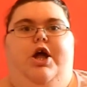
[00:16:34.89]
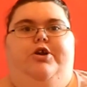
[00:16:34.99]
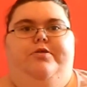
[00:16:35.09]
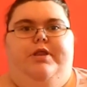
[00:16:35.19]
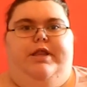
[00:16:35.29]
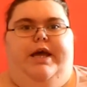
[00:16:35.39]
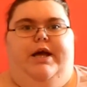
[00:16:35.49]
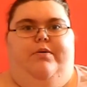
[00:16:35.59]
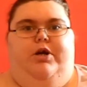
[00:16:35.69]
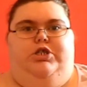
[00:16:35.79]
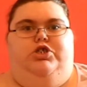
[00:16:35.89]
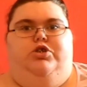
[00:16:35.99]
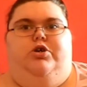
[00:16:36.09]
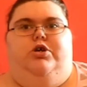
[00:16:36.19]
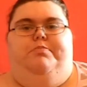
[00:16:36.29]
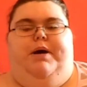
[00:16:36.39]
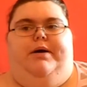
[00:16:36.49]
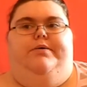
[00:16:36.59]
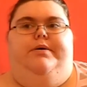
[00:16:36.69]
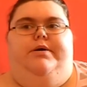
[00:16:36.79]
Another thing I wanted to talk
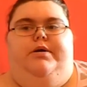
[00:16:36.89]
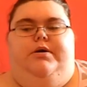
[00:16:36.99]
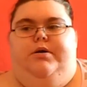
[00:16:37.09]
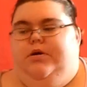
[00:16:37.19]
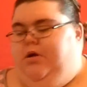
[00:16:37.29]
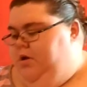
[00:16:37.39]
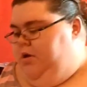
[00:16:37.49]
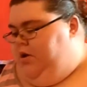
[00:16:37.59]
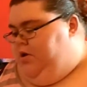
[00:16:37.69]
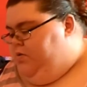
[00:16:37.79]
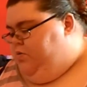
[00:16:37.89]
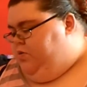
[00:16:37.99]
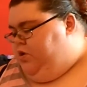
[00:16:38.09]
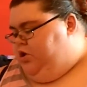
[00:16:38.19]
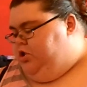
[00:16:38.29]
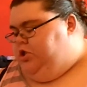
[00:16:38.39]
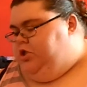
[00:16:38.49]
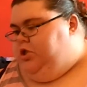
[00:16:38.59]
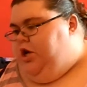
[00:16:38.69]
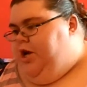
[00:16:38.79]
about
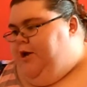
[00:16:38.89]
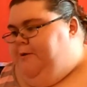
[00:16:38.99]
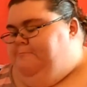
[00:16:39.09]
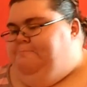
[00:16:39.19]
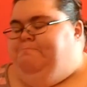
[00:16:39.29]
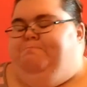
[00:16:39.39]
was let's